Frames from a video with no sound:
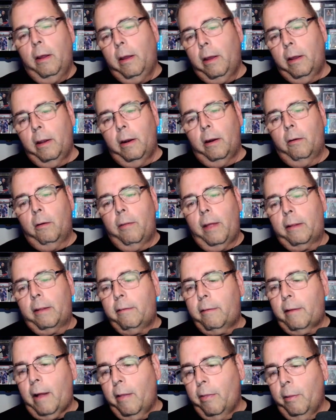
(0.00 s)
you know,
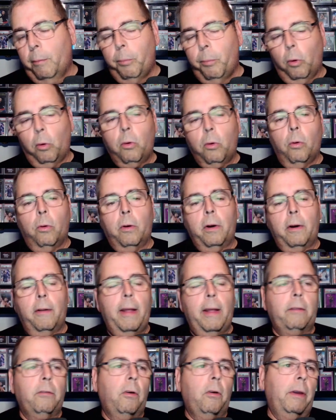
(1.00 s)
that's on the bulk order.
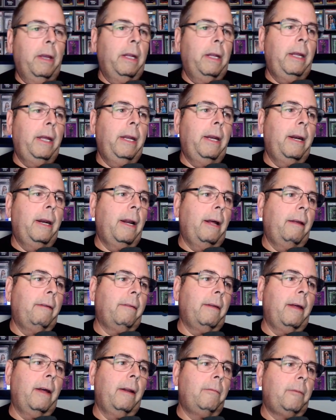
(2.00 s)
That's all you needed. I
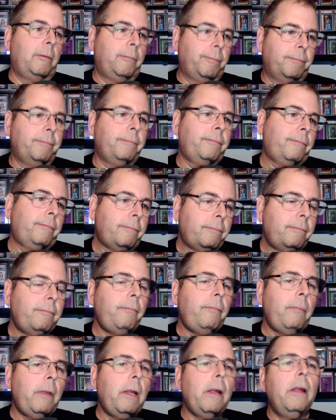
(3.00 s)
said,
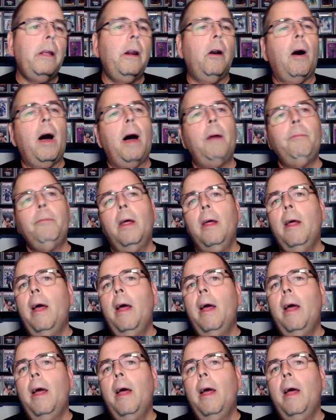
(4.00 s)
you know, I